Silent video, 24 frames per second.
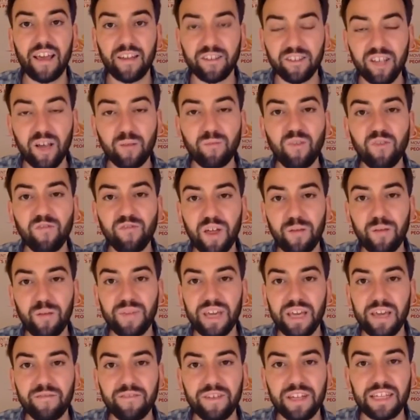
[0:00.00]
Some of
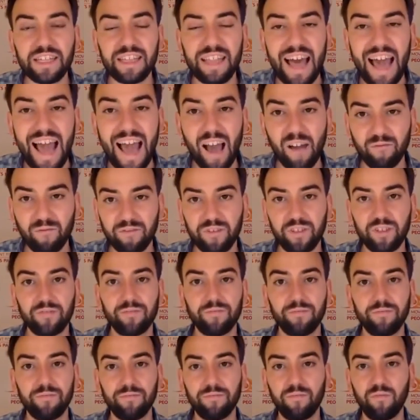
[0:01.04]
them even laughed
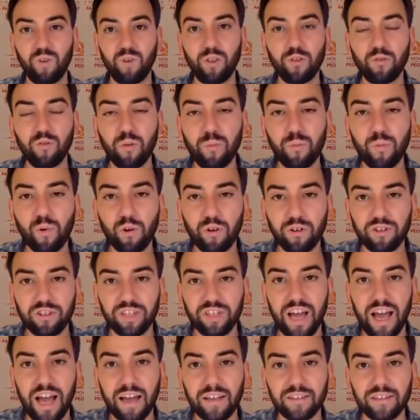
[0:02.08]
when the
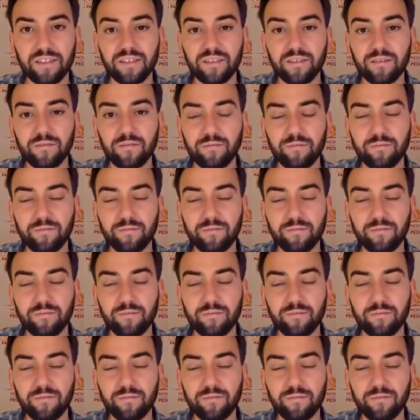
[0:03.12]
reporters asked.